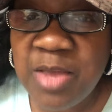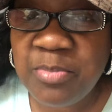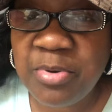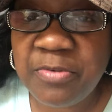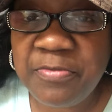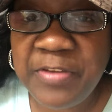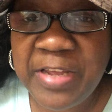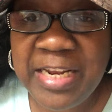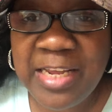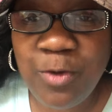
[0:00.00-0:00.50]

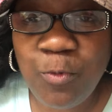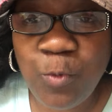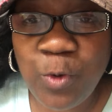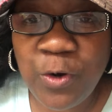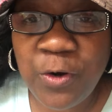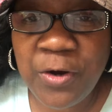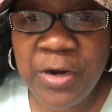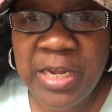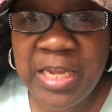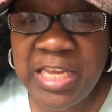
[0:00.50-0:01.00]
prophetic
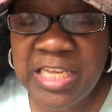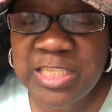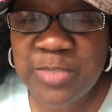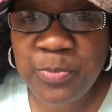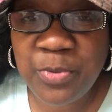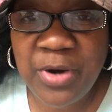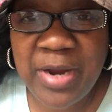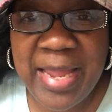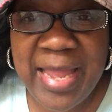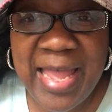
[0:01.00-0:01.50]
word is
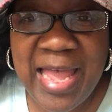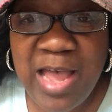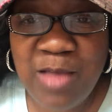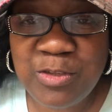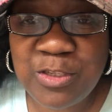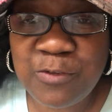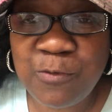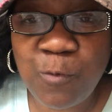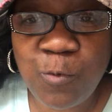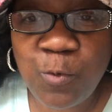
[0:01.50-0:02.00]

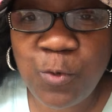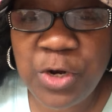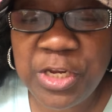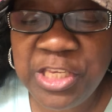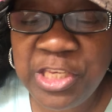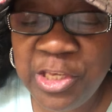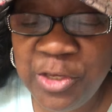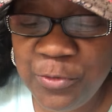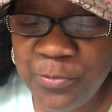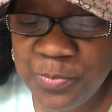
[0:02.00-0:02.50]
perhaps for
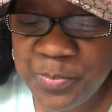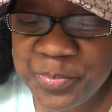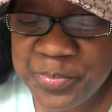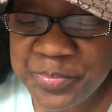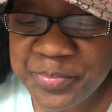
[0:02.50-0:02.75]
you.